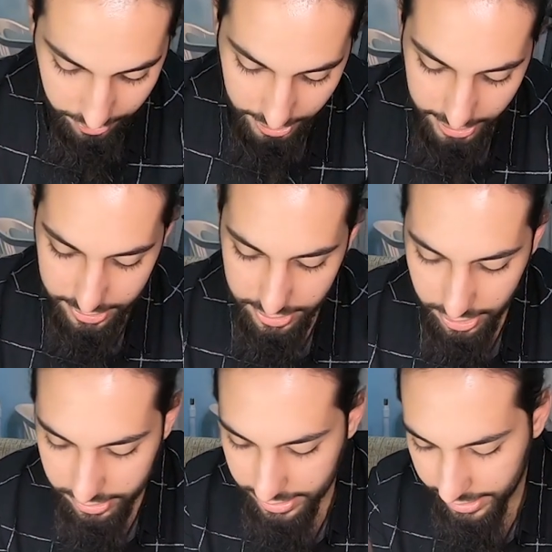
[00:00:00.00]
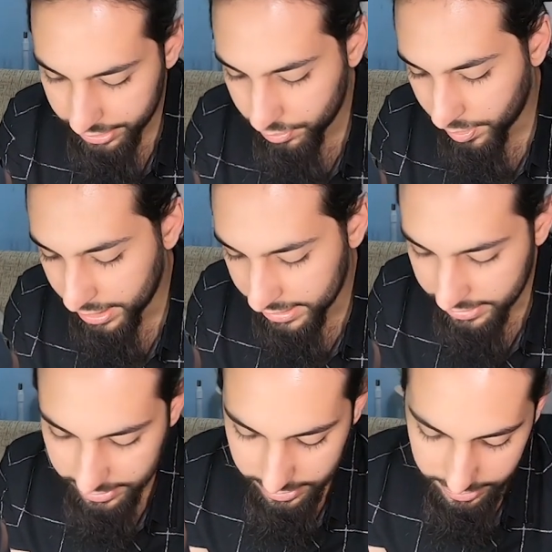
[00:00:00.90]
Okay, now the next one
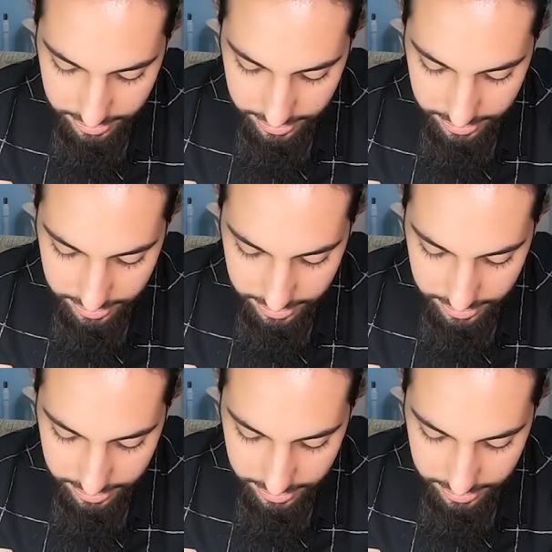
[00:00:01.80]
is,